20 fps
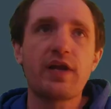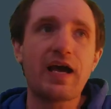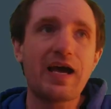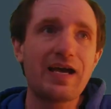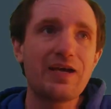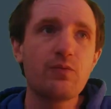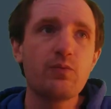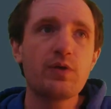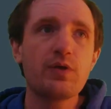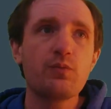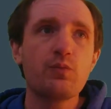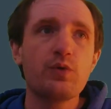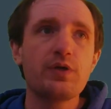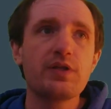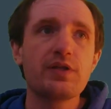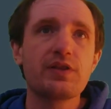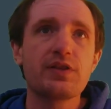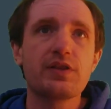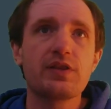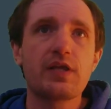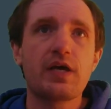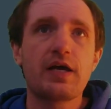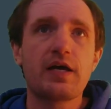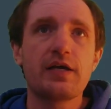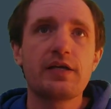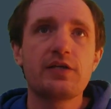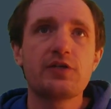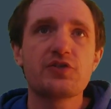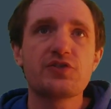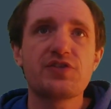I went with. Uh,
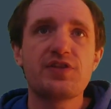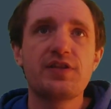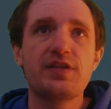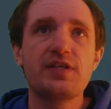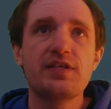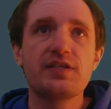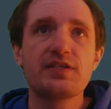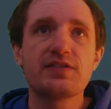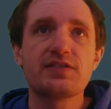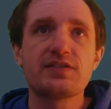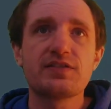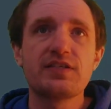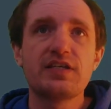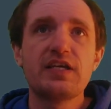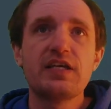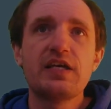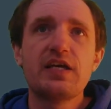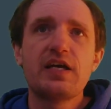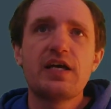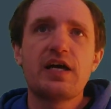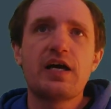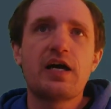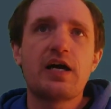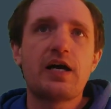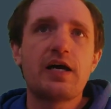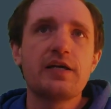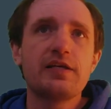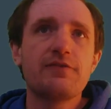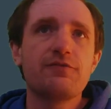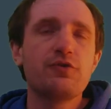here's this.
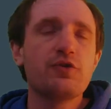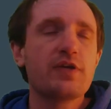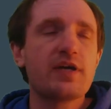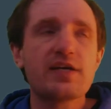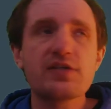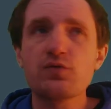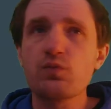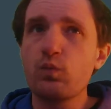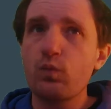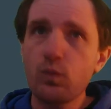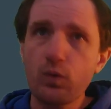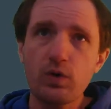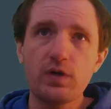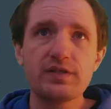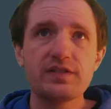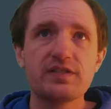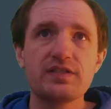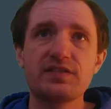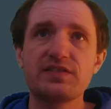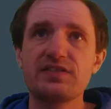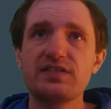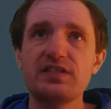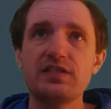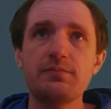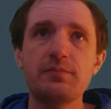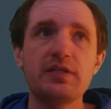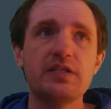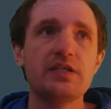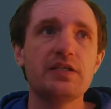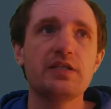Uh, if you guys want to see
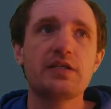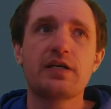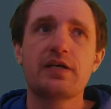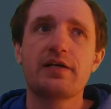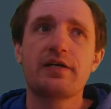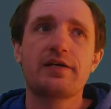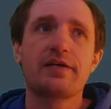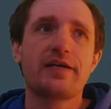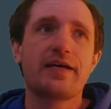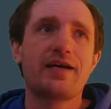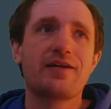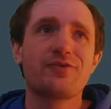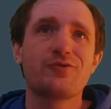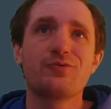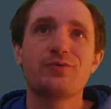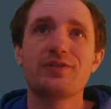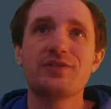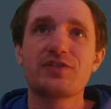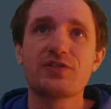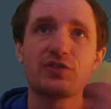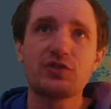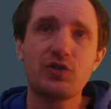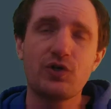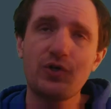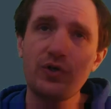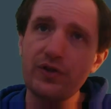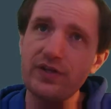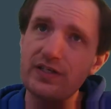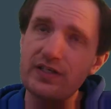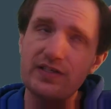me uh, how to
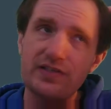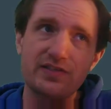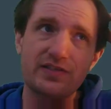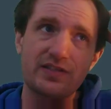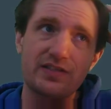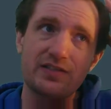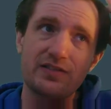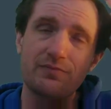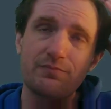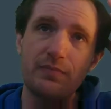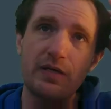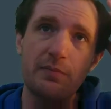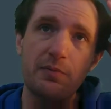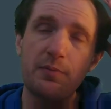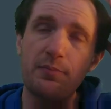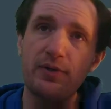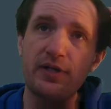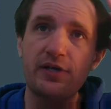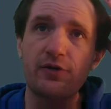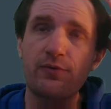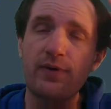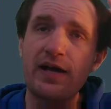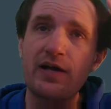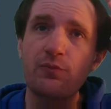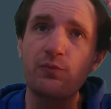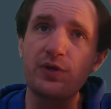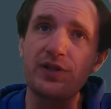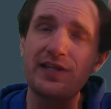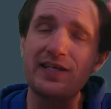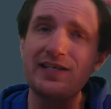install this and maybe play around
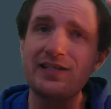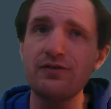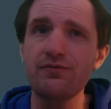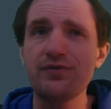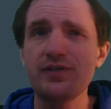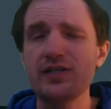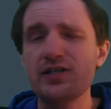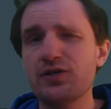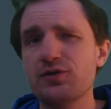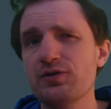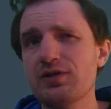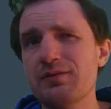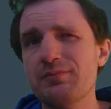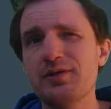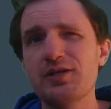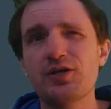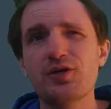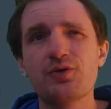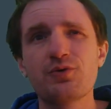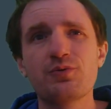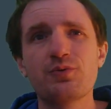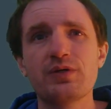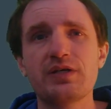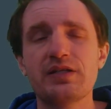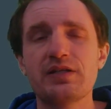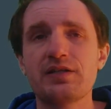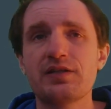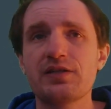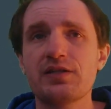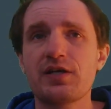with it in a video, let me know
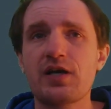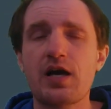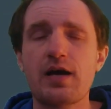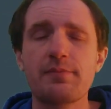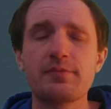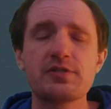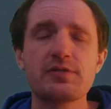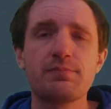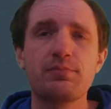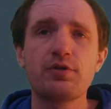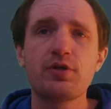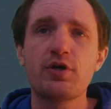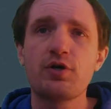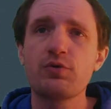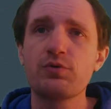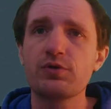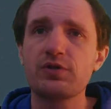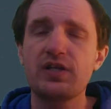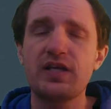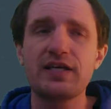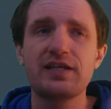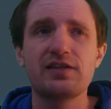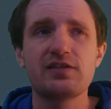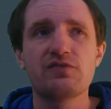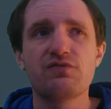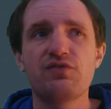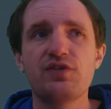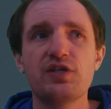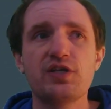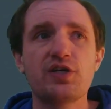in the comments below or like this
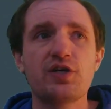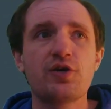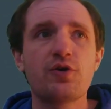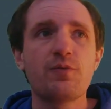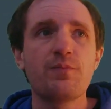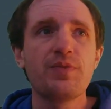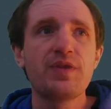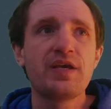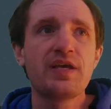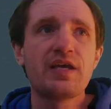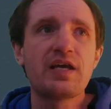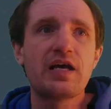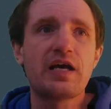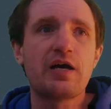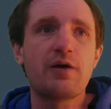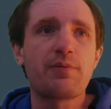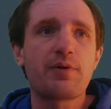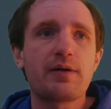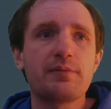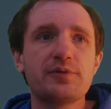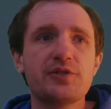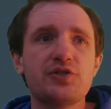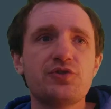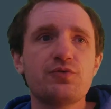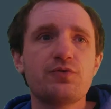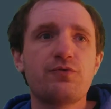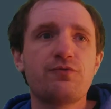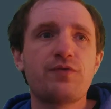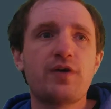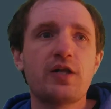video. I'll probably
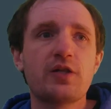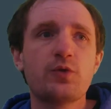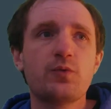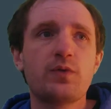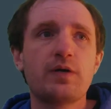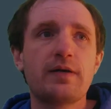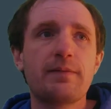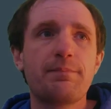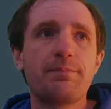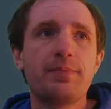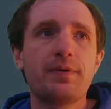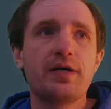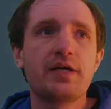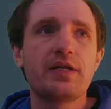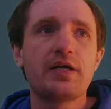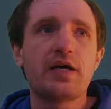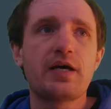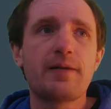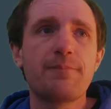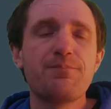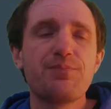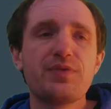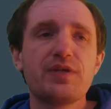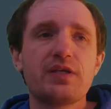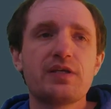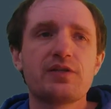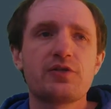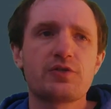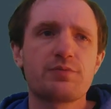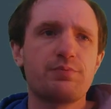do a follow-up, but uh,
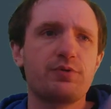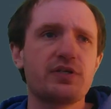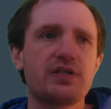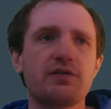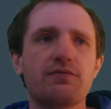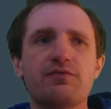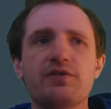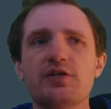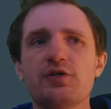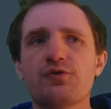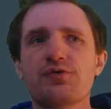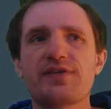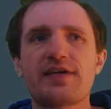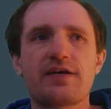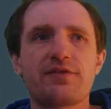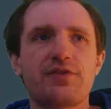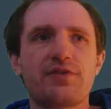there's plenty of videos out